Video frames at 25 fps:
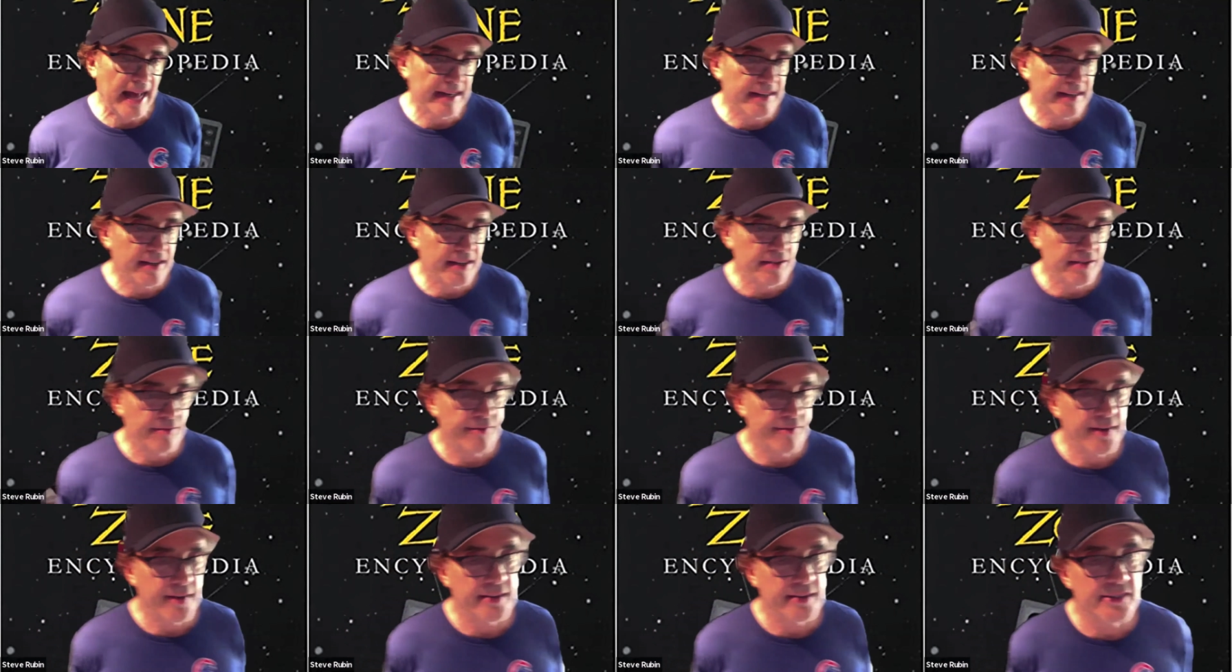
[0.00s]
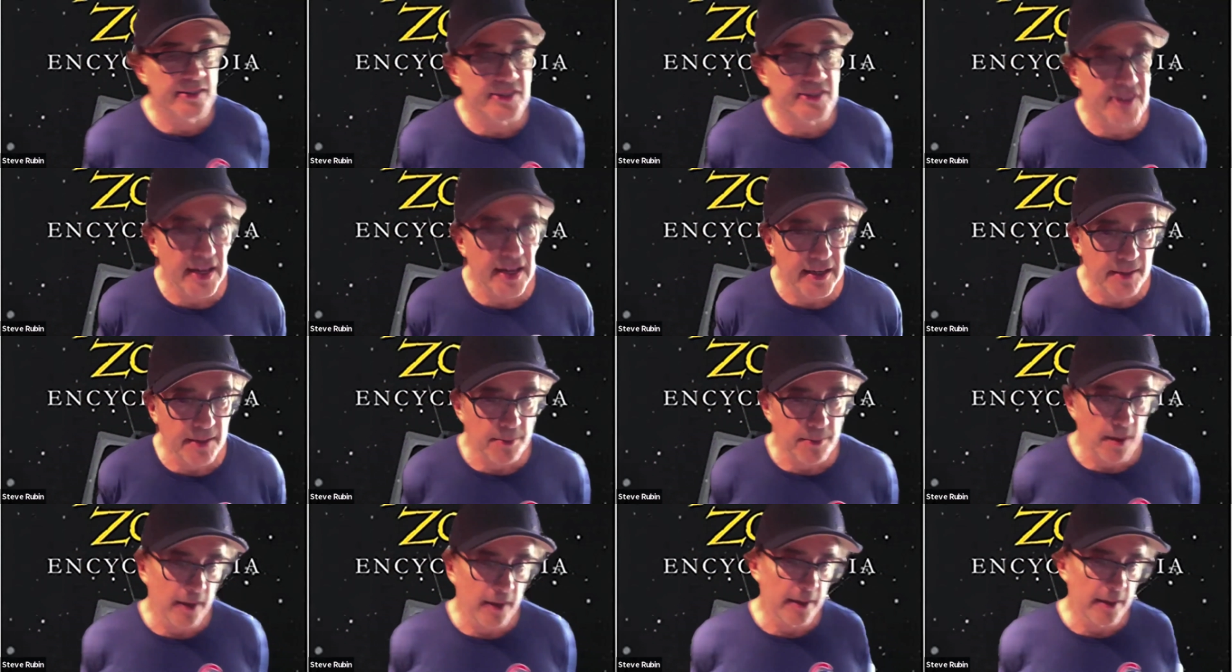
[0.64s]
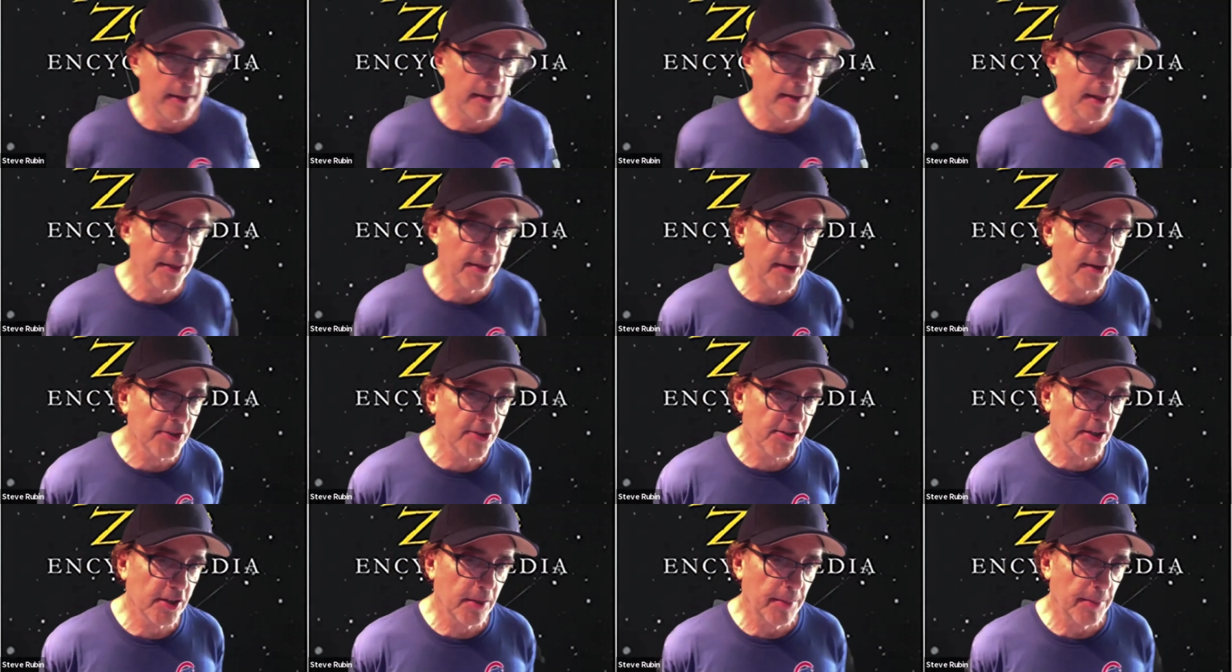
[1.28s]
convince anybody that
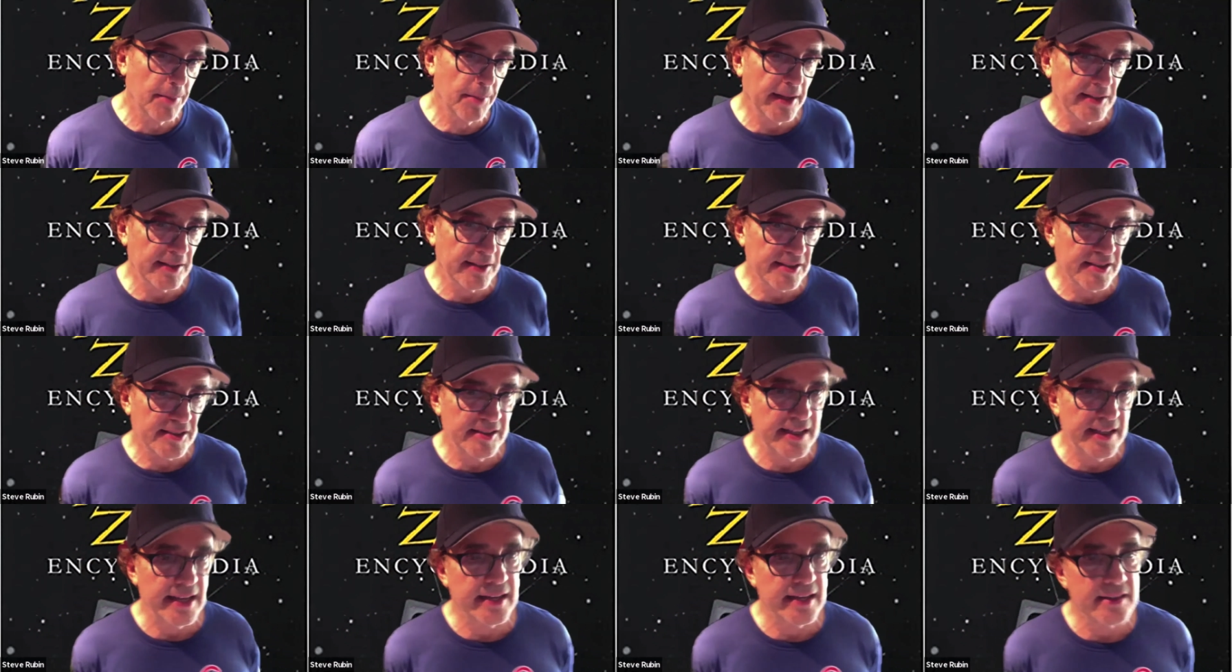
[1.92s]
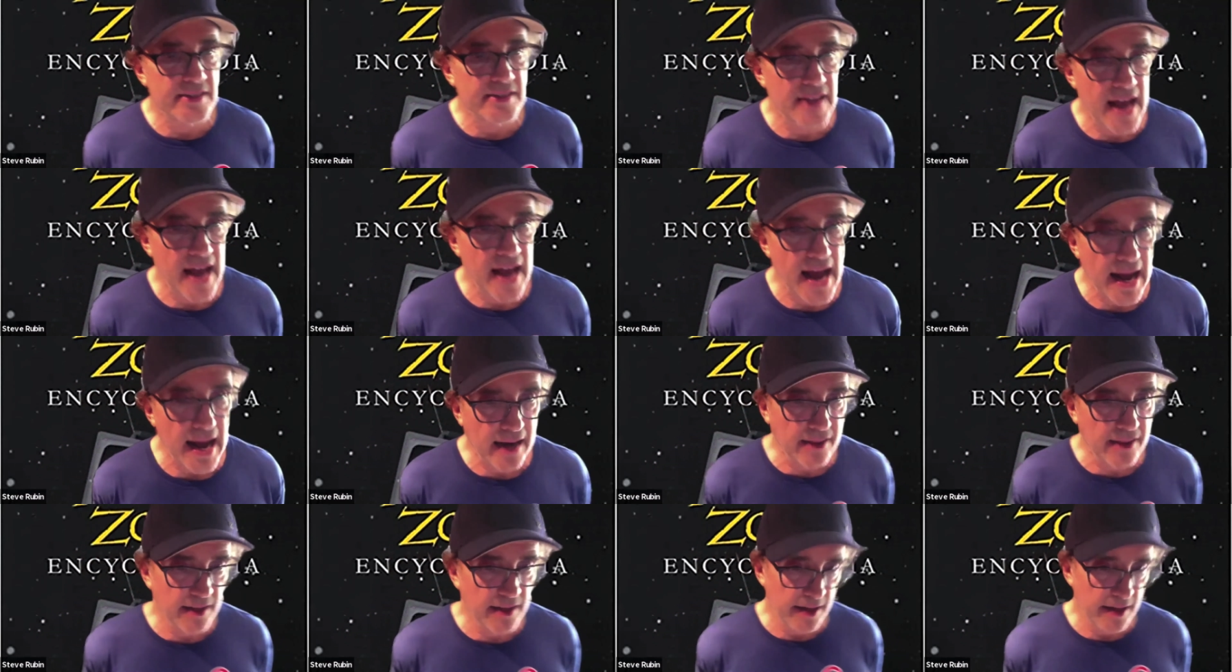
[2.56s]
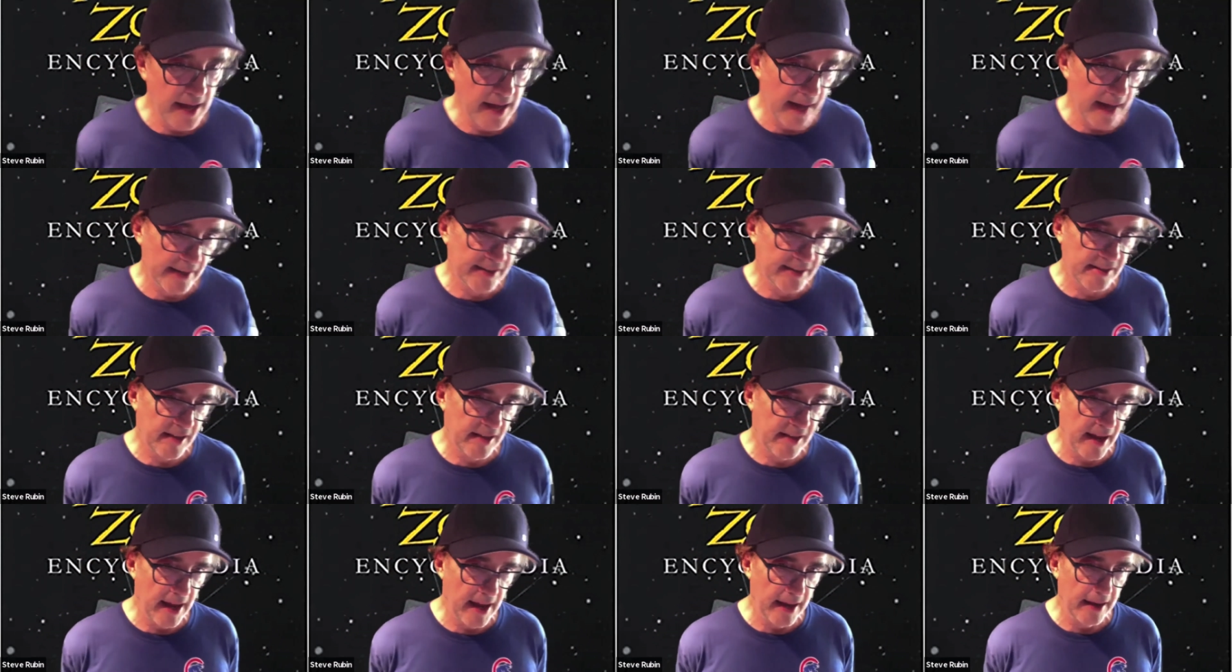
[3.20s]
there's going to be a sneak attack the next
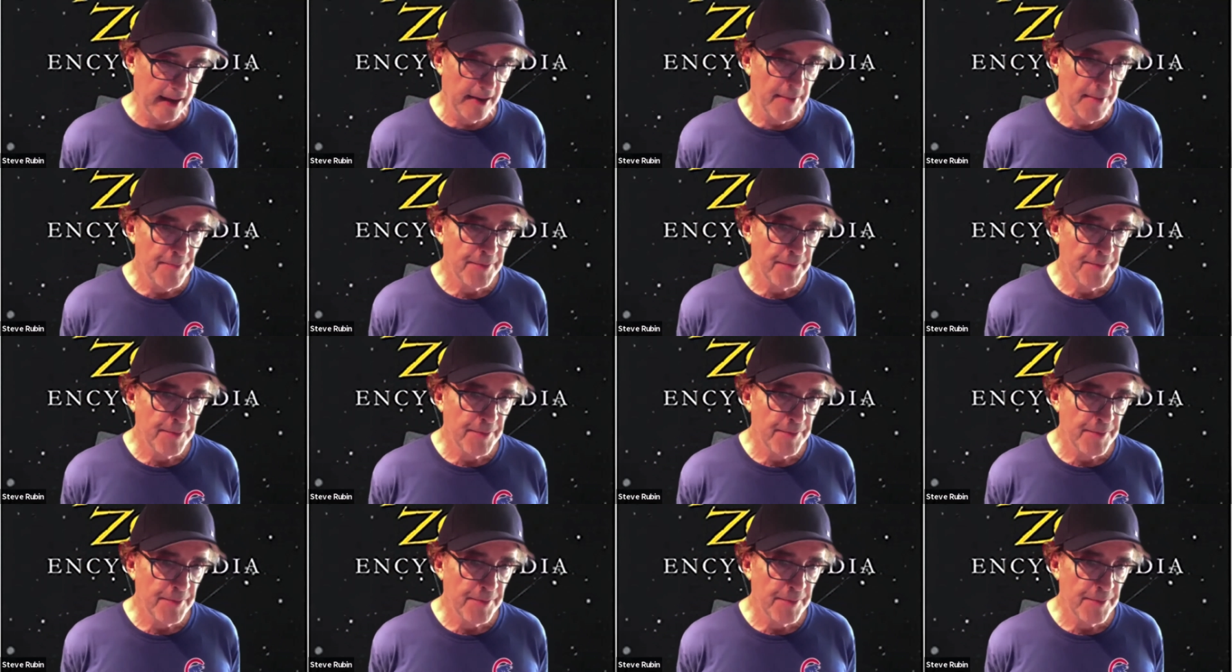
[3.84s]
day.